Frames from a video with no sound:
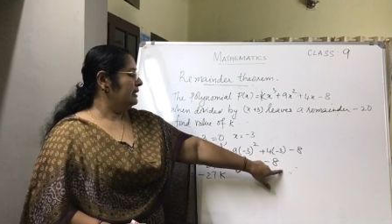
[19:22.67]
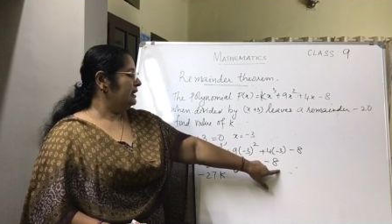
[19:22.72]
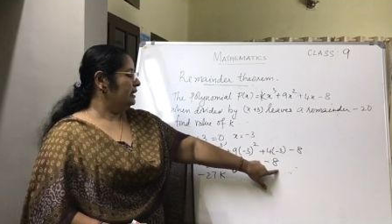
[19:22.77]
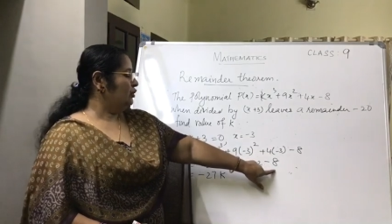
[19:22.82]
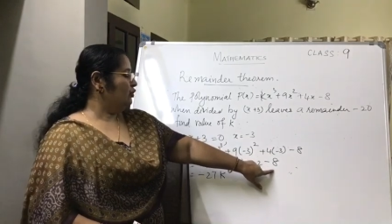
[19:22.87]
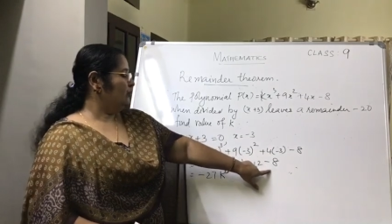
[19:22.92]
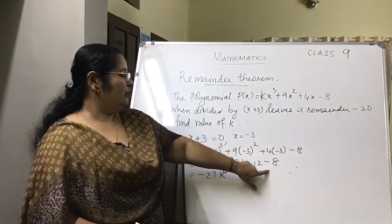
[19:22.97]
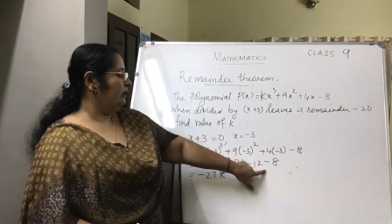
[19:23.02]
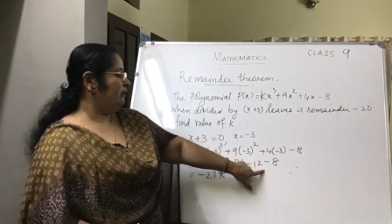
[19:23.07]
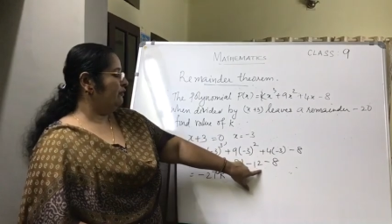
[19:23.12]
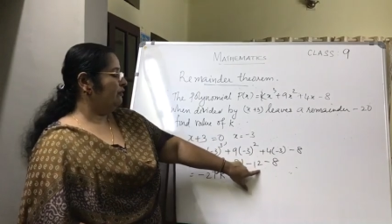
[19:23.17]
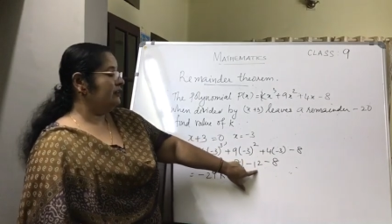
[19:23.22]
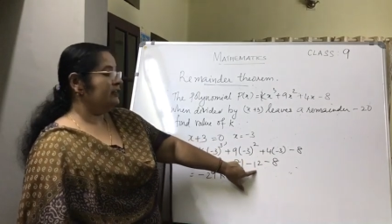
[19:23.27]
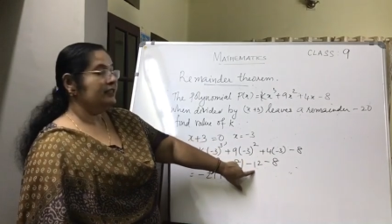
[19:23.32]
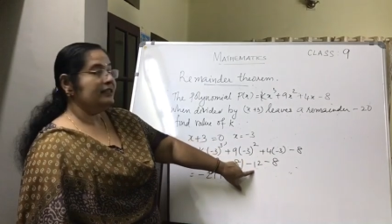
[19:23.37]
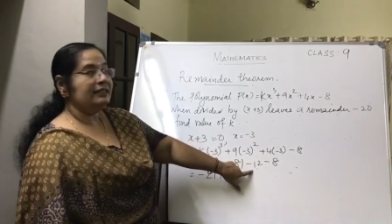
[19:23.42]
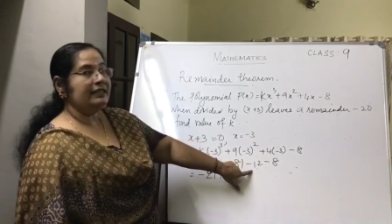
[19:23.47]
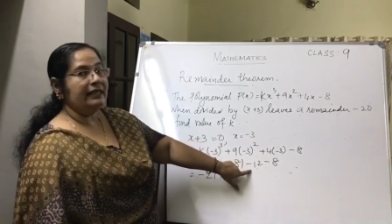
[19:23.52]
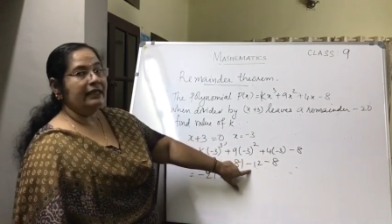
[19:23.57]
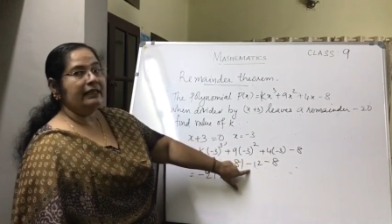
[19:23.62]
You will first
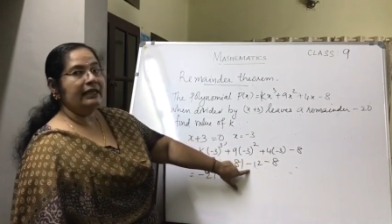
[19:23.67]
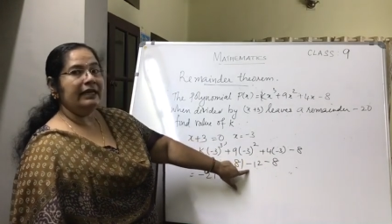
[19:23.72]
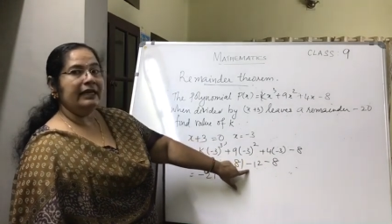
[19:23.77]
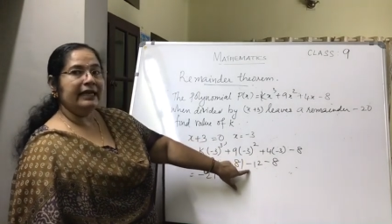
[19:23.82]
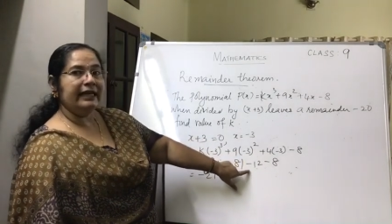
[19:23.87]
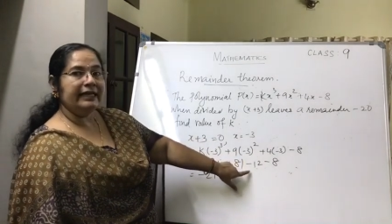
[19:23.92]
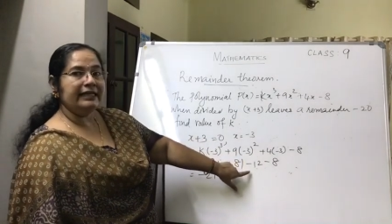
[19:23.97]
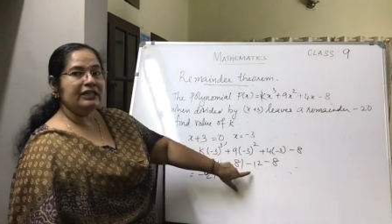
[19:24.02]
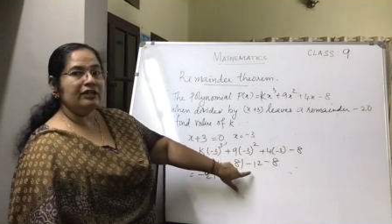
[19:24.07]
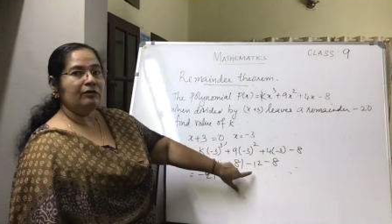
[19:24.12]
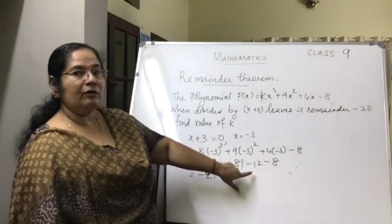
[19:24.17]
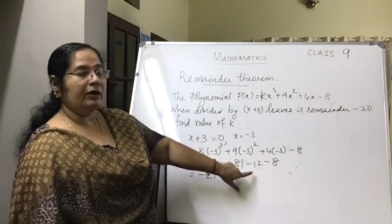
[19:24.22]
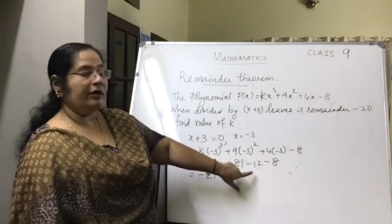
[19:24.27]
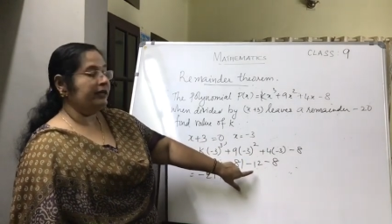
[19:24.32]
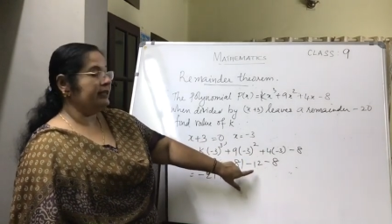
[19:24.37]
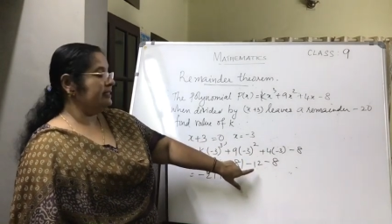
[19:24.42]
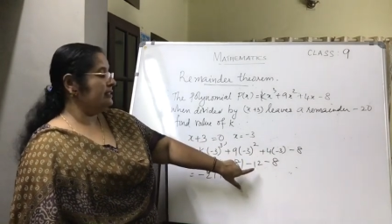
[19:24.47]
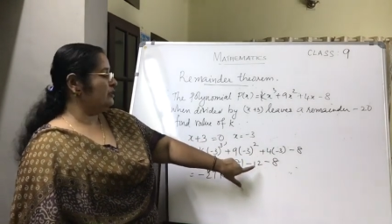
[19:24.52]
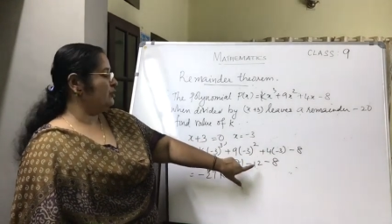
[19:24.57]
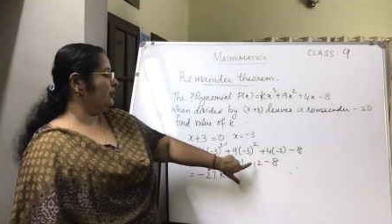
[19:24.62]
take the negative
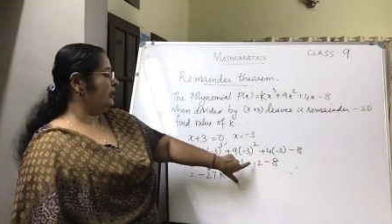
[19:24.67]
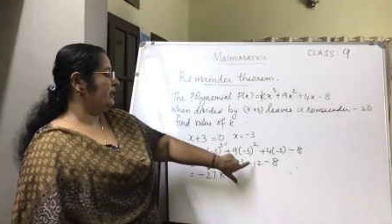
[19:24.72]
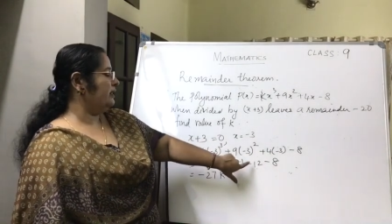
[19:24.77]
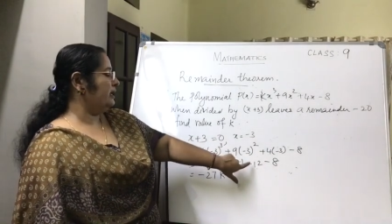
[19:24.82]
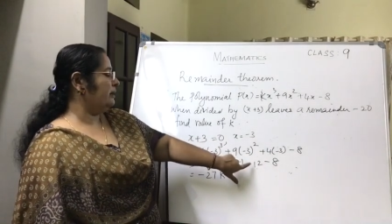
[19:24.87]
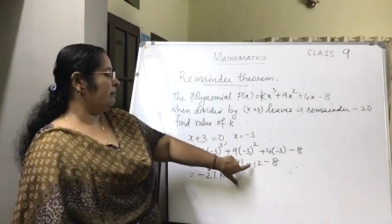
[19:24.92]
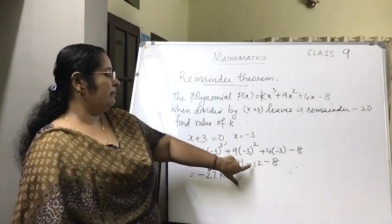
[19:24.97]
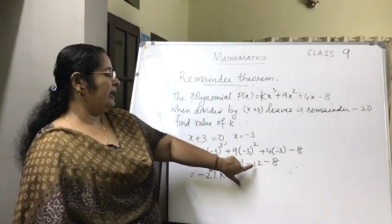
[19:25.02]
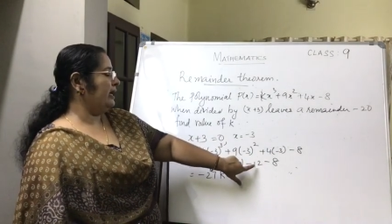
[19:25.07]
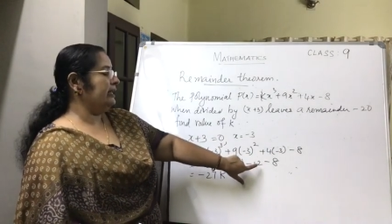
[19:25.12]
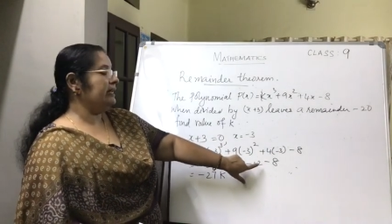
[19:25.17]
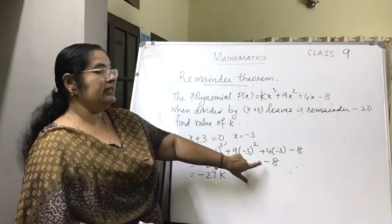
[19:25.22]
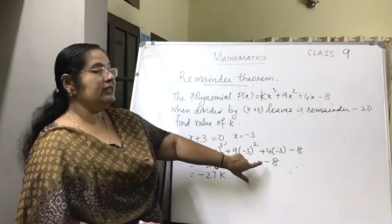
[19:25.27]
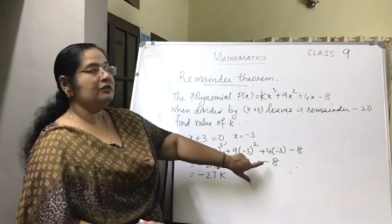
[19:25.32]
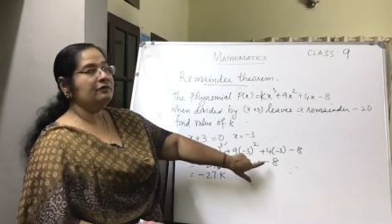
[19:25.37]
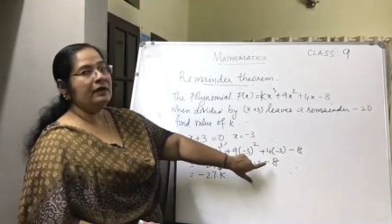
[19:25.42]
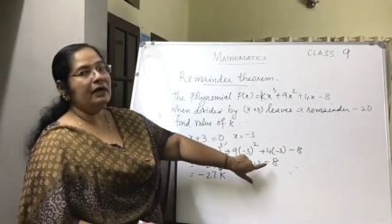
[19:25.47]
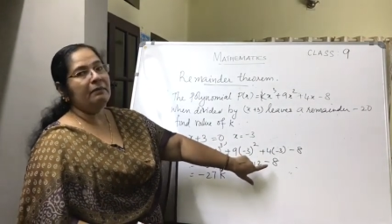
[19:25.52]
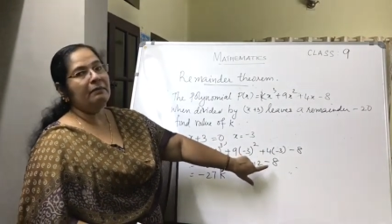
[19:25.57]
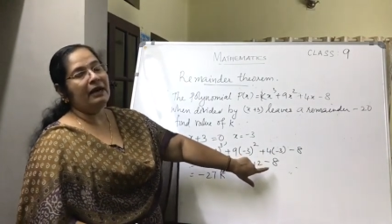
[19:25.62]
quantities together. Minus
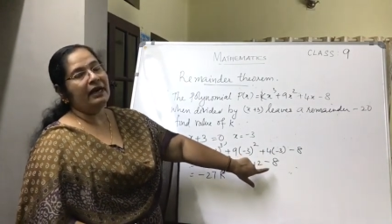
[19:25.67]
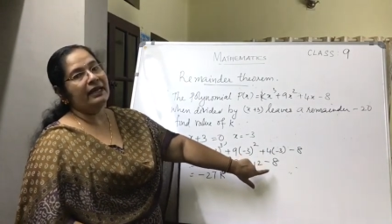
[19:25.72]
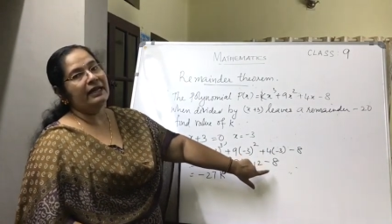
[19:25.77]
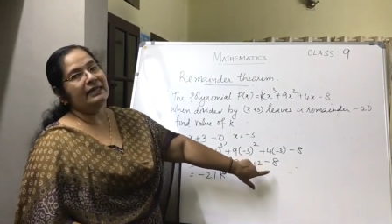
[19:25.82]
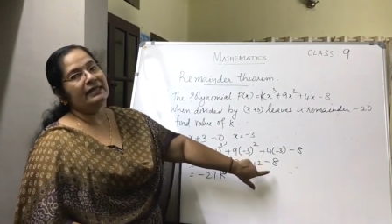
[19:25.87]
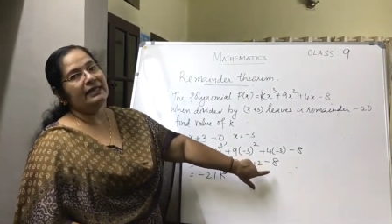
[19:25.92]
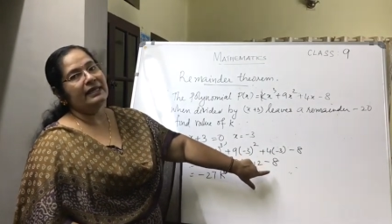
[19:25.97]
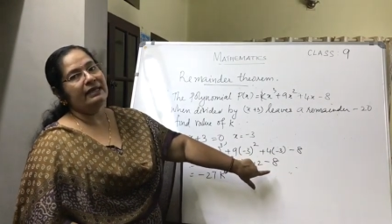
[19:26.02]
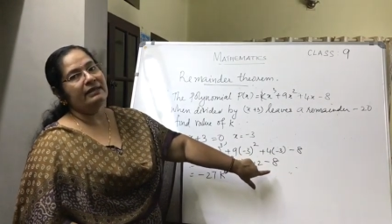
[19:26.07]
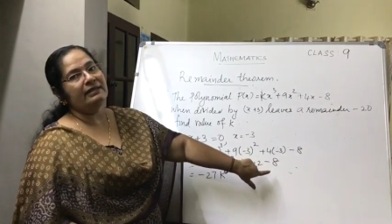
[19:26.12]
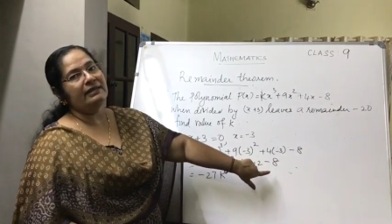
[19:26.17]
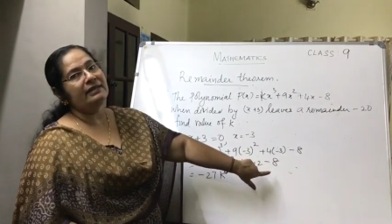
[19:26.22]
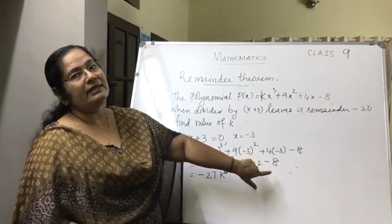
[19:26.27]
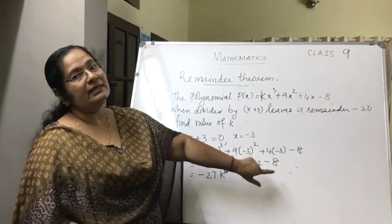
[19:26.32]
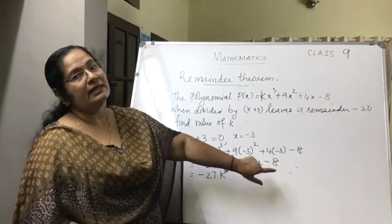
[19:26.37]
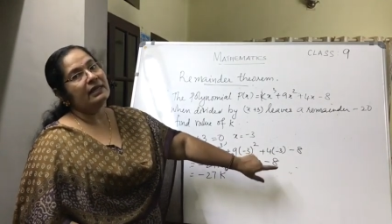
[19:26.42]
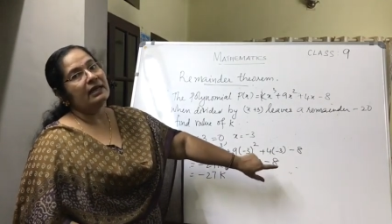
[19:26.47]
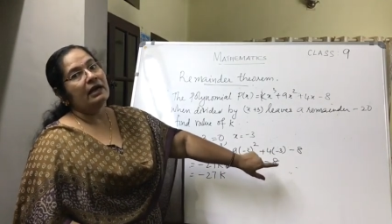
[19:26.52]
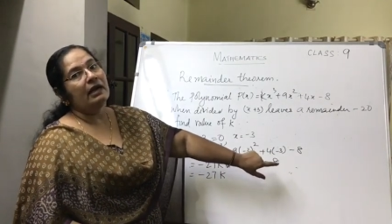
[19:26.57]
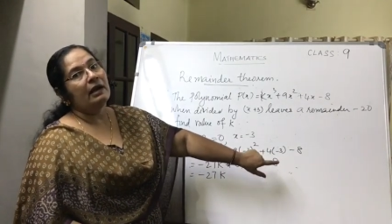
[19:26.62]
12 minus 8 is
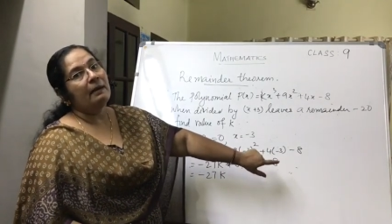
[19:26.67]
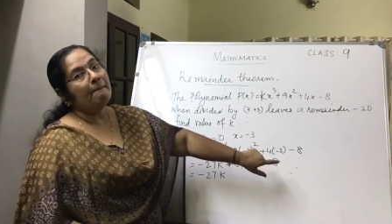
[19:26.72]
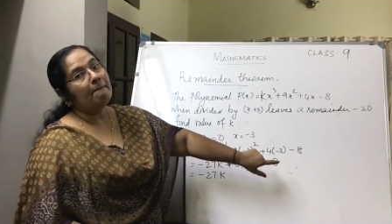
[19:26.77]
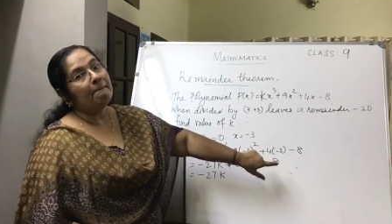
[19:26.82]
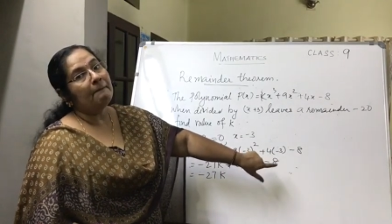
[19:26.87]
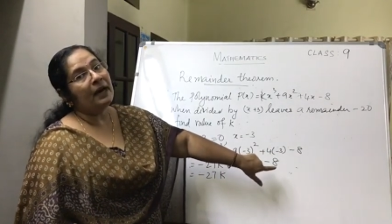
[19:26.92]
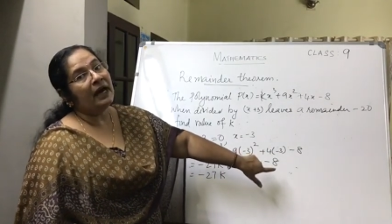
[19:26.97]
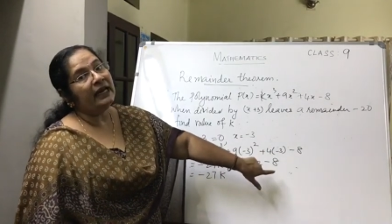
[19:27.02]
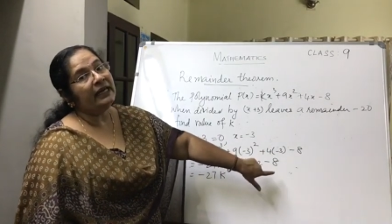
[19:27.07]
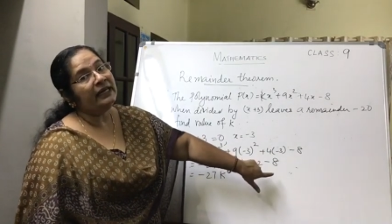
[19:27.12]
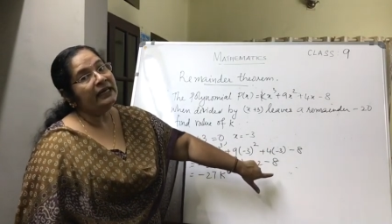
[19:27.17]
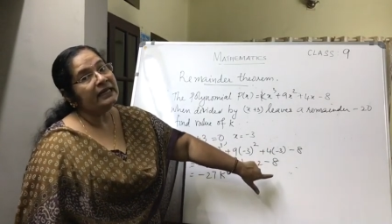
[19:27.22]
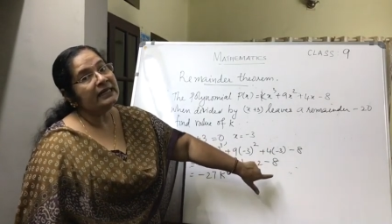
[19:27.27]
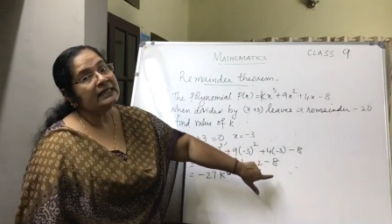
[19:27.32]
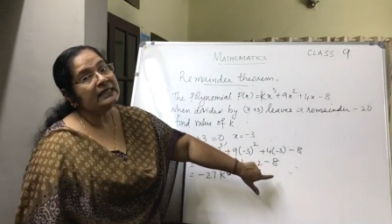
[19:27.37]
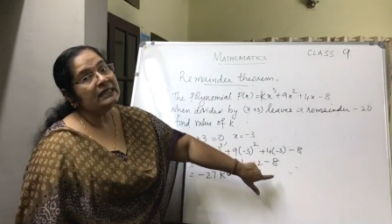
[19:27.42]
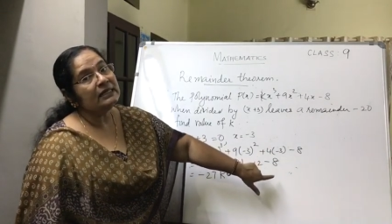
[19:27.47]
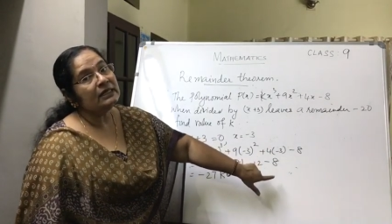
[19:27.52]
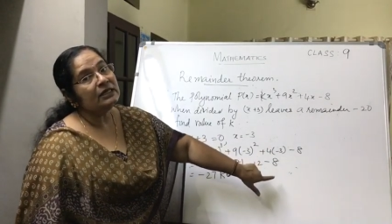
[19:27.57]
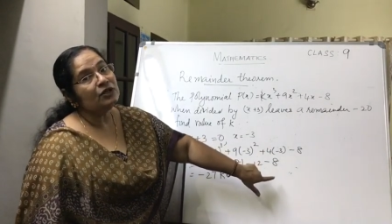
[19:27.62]

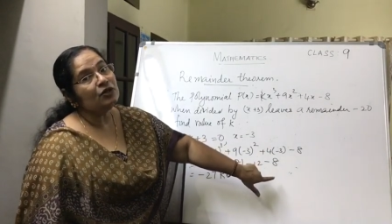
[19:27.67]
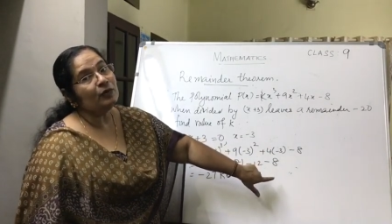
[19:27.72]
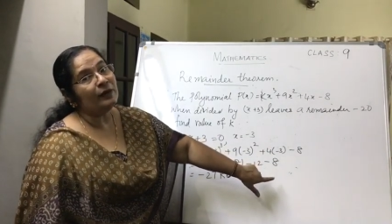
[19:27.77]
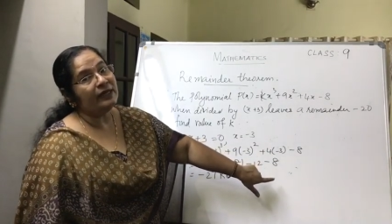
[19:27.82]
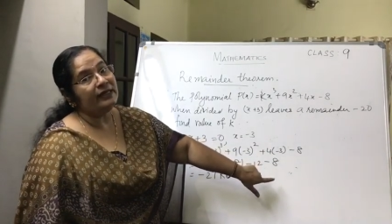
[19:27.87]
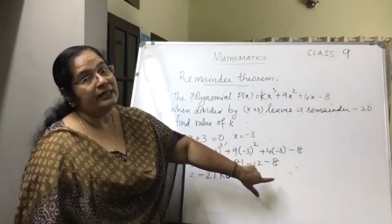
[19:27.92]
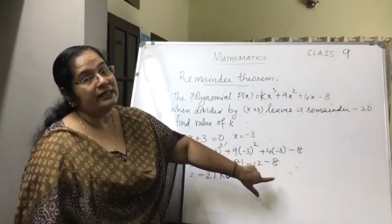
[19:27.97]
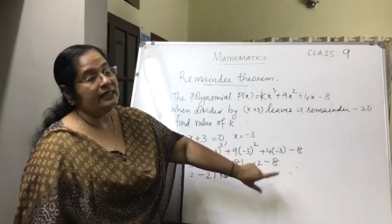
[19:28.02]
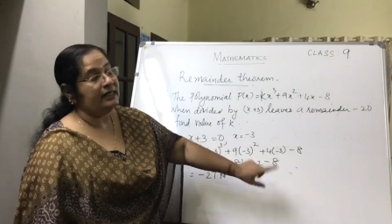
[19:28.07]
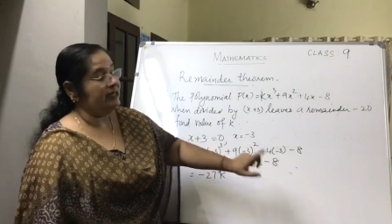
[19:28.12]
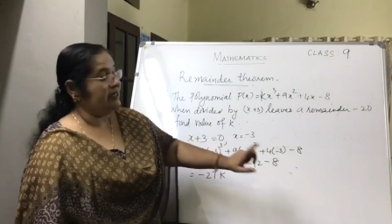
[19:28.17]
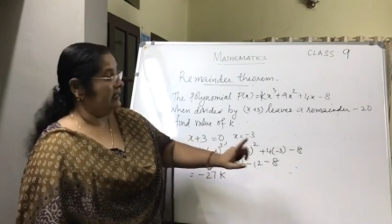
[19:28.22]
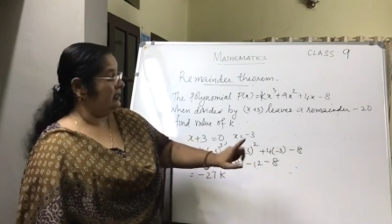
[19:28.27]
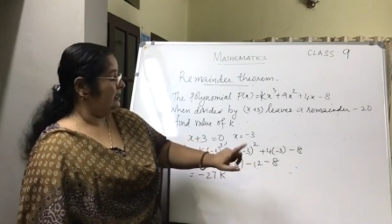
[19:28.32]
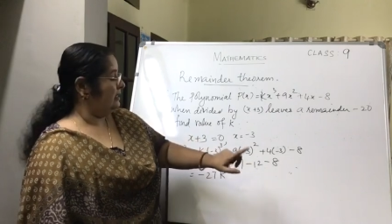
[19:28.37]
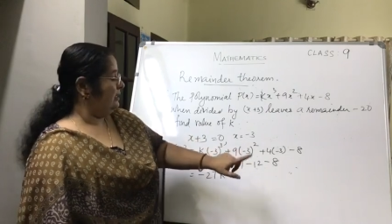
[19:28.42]
minus 20.